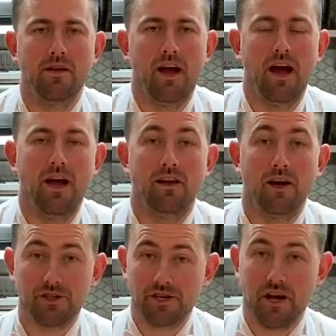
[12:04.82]
Uh,
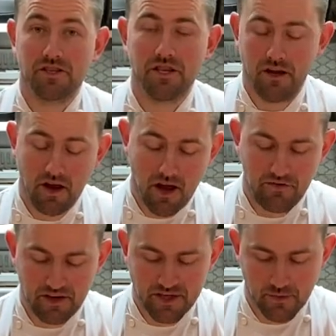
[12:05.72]
last starter uh, for
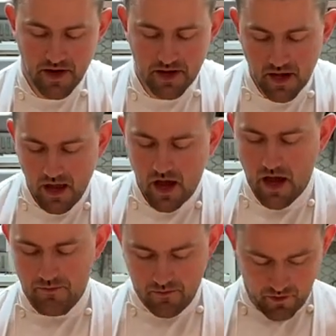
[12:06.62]
this week,
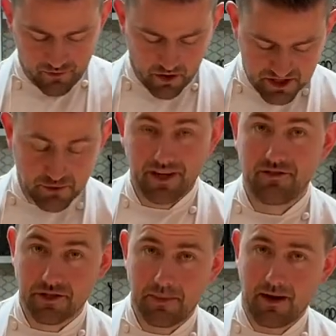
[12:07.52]
um, we've got a terrine of
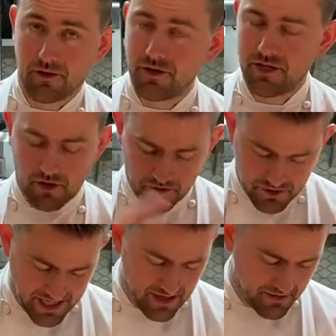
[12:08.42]
asparagus, so
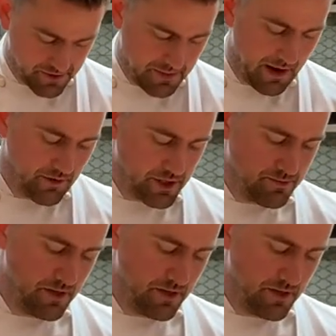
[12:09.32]
salad of asparagus, but